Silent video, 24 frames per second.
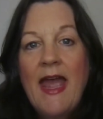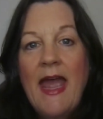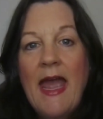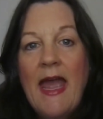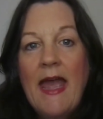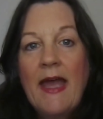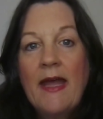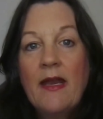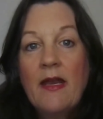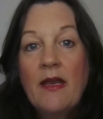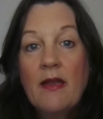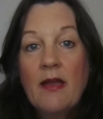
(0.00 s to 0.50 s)

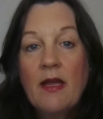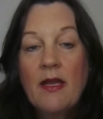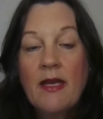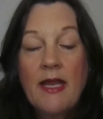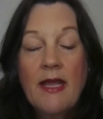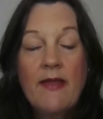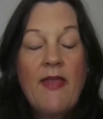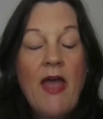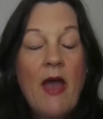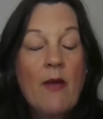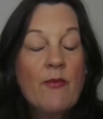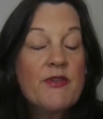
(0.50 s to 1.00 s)
And
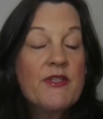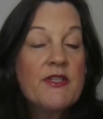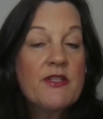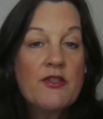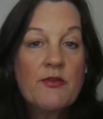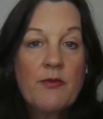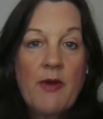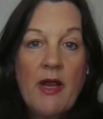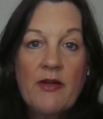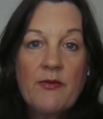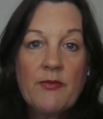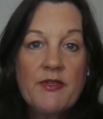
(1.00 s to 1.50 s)
again, that was a
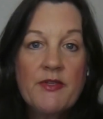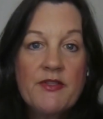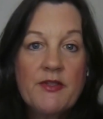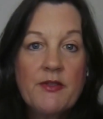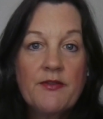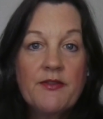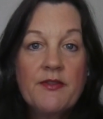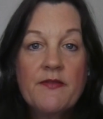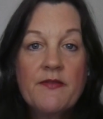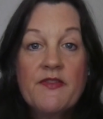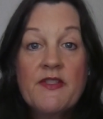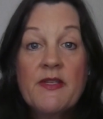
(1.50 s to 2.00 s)
direct
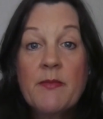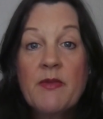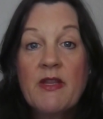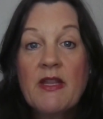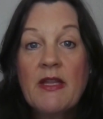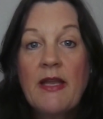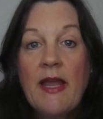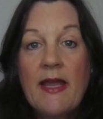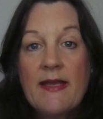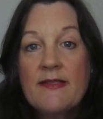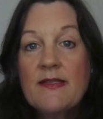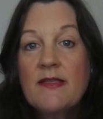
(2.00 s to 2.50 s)
result of some of
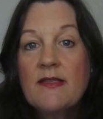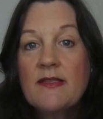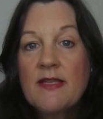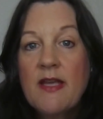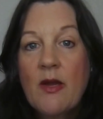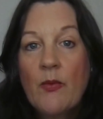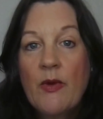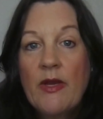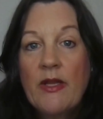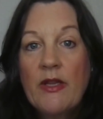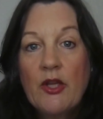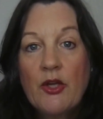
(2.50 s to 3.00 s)
the lessons
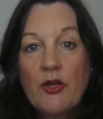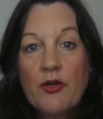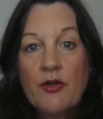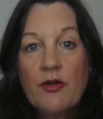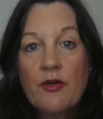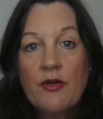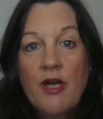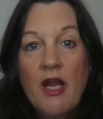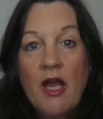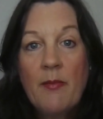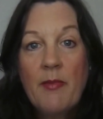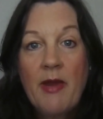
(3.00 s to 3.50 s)
that we
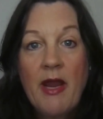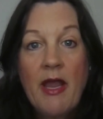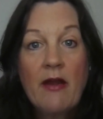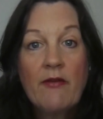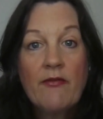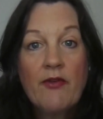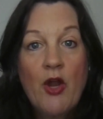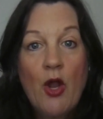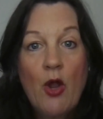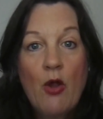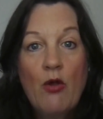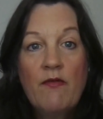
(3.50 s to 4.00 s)
learned coming out
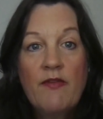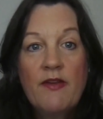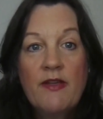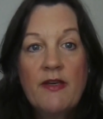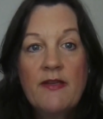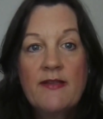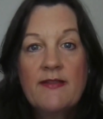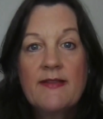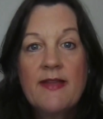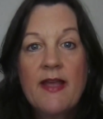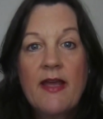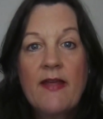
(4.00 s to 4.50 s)
of COVID,
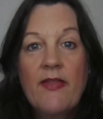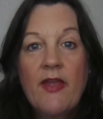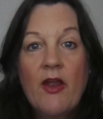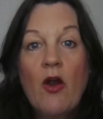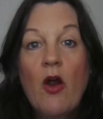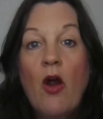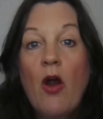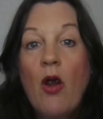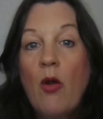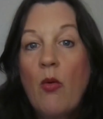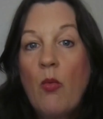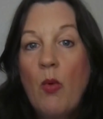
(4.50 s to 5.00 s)
is that
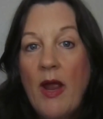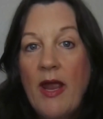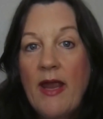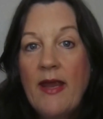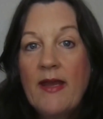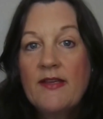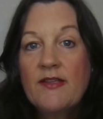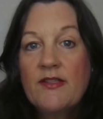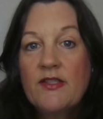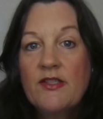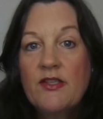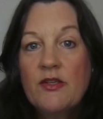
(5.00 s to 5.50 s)
there are
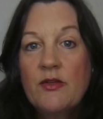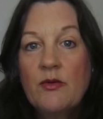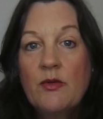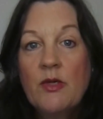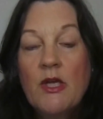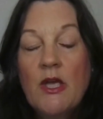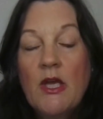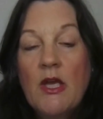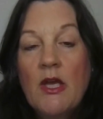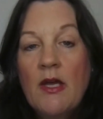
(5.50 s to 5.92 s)
ways to